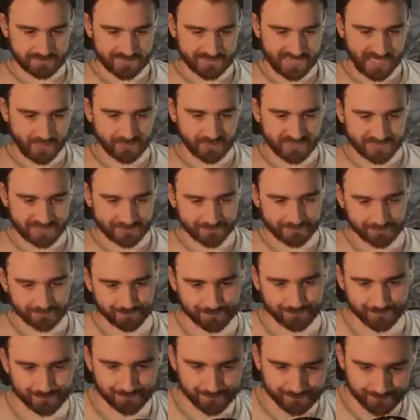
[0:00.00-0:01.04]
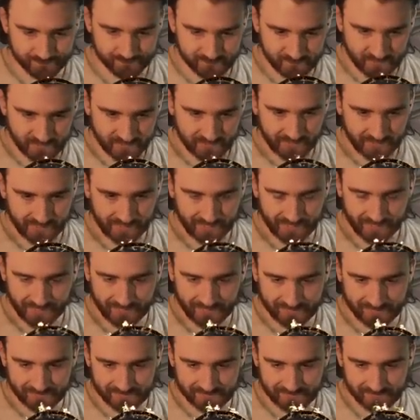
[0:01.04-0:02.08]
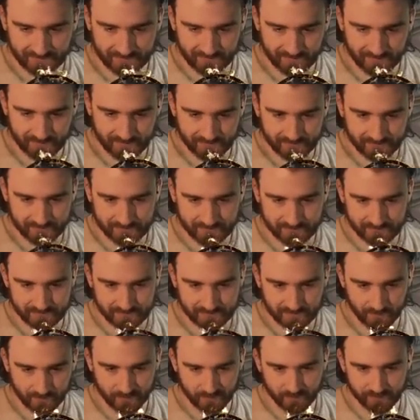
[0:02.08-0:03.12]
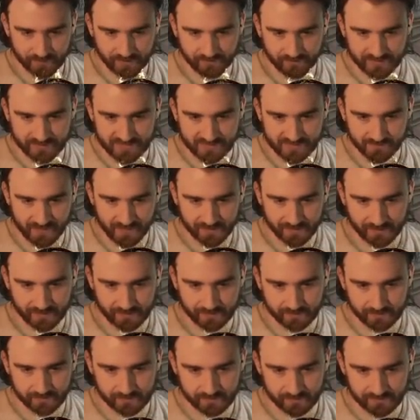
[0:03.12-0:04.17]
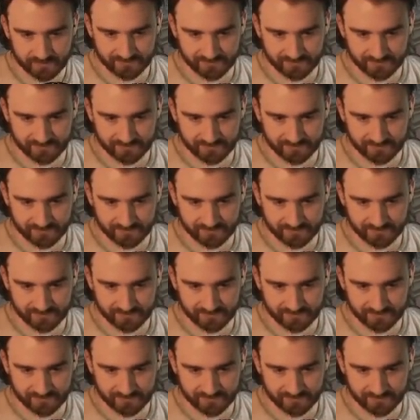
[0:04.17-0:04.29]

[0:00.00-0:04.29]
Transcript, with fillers: Tapped. And uh, we can even smack in there.